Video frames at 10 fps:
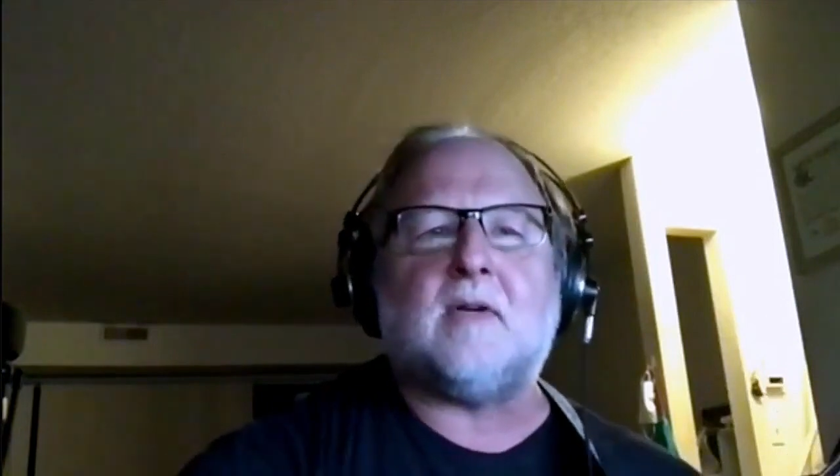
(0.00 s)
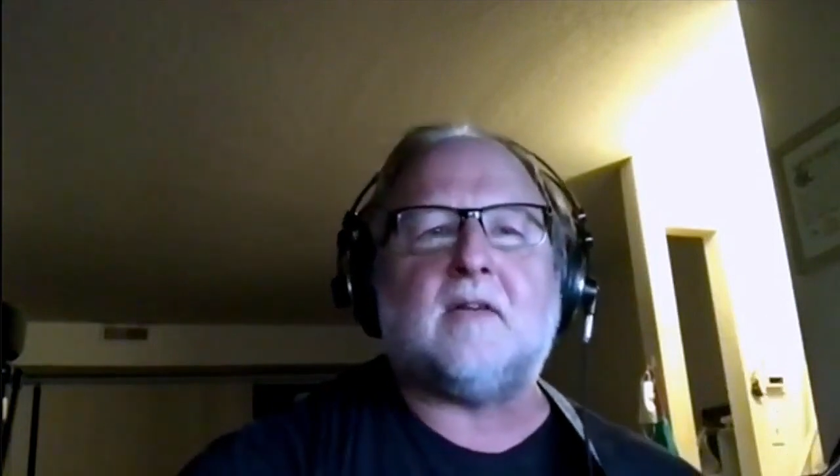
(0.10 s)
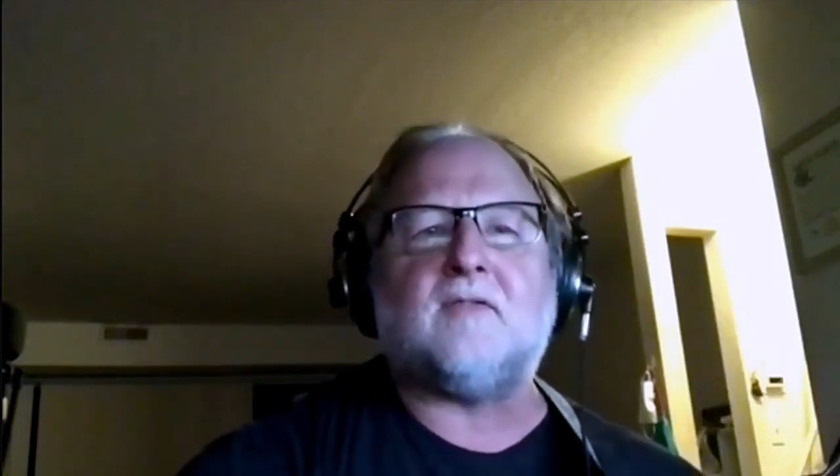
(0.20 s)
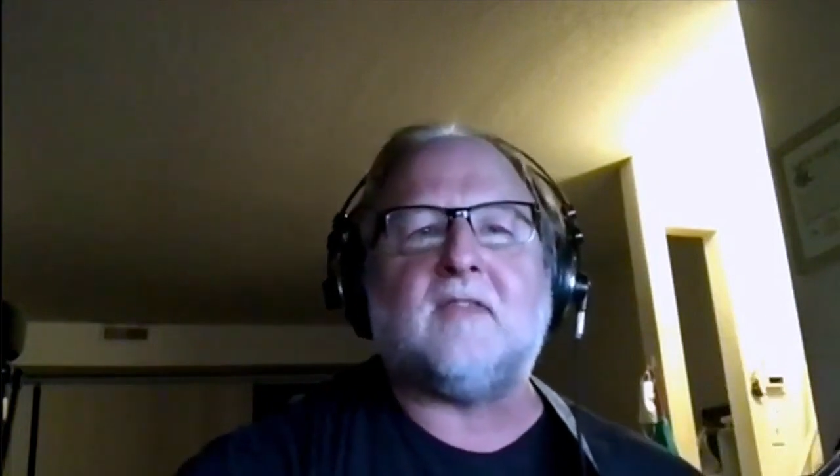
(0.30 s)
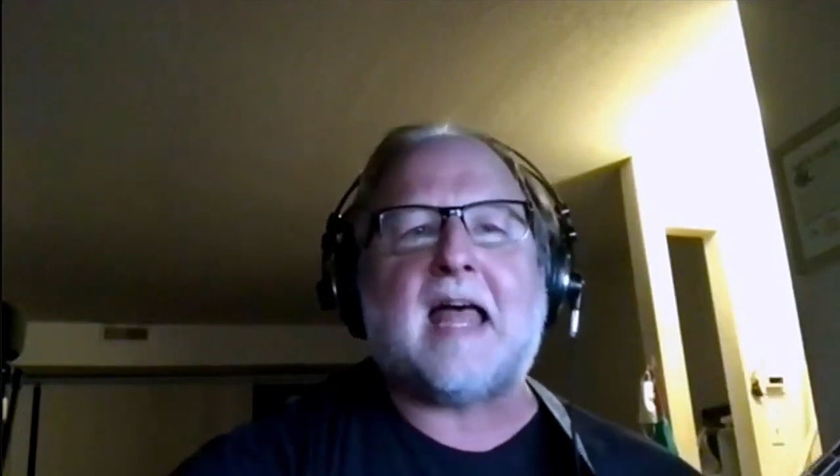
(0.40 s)
we
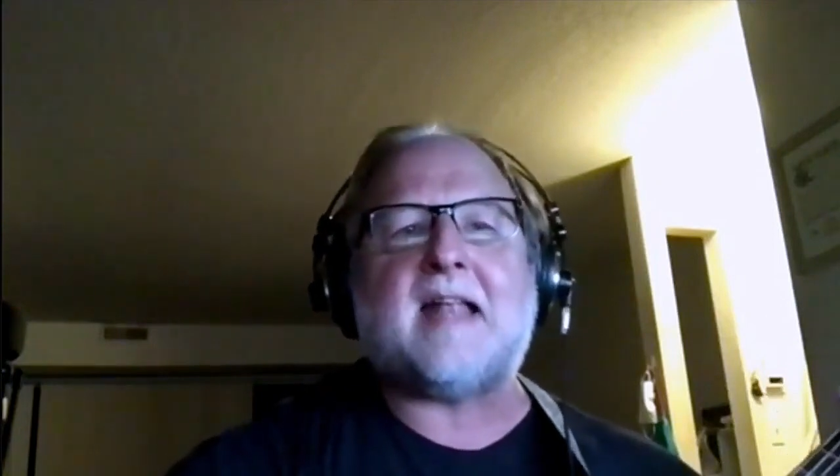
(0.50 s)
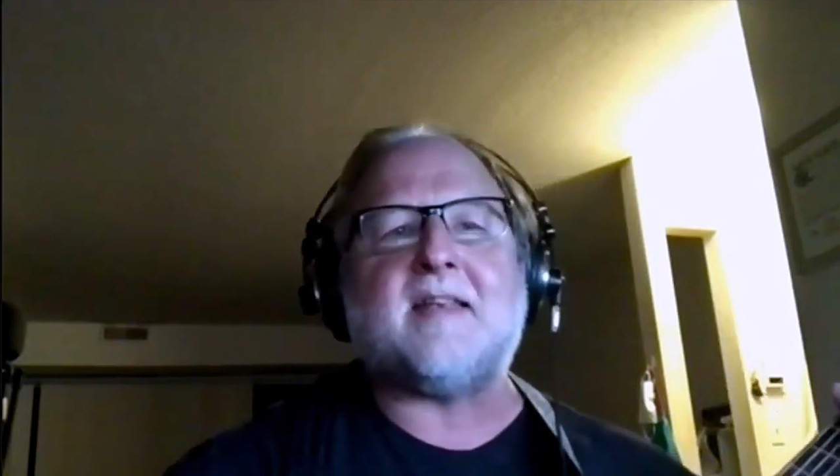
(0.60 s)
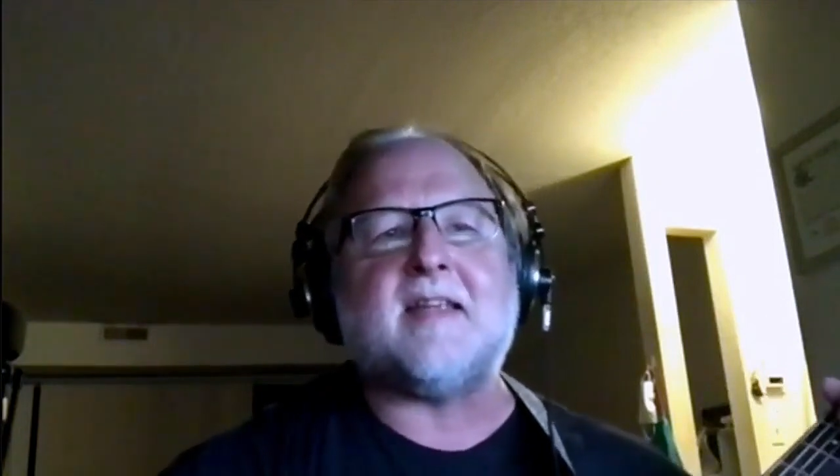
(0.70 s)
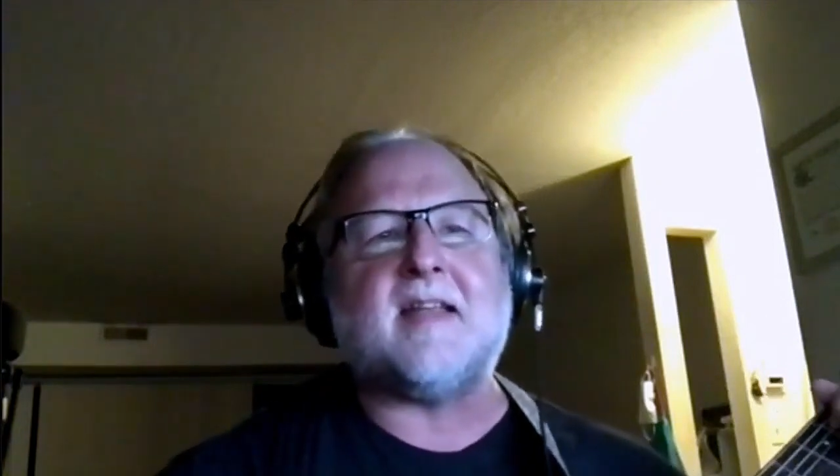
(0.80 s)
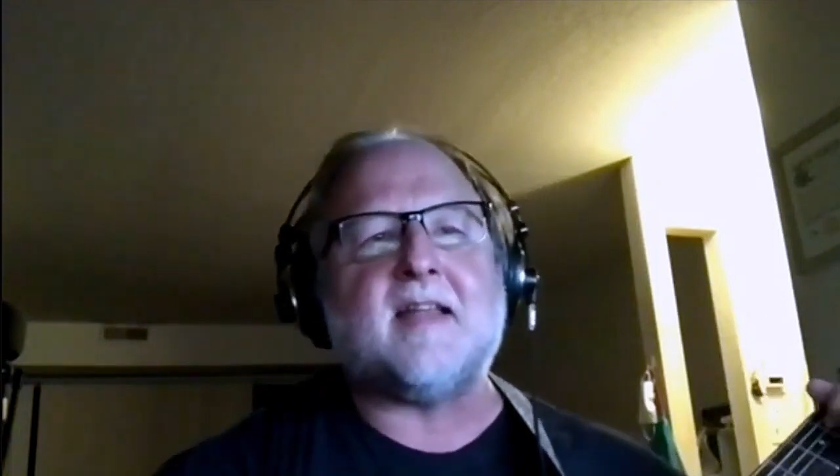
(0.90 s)
have
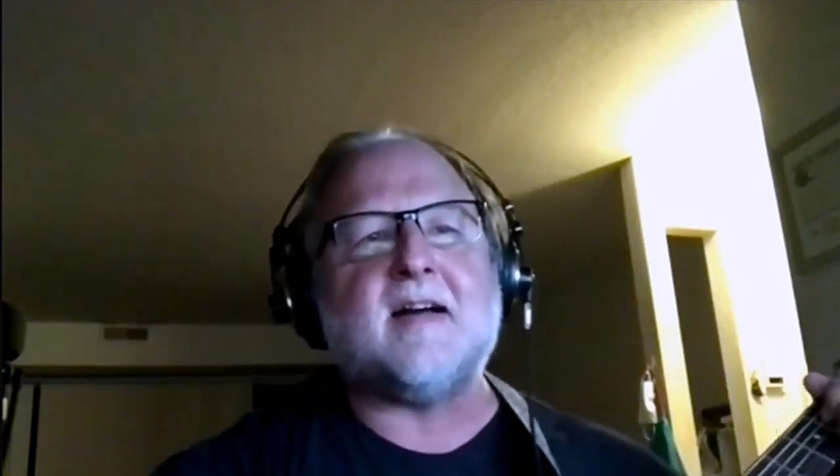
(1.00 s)
landed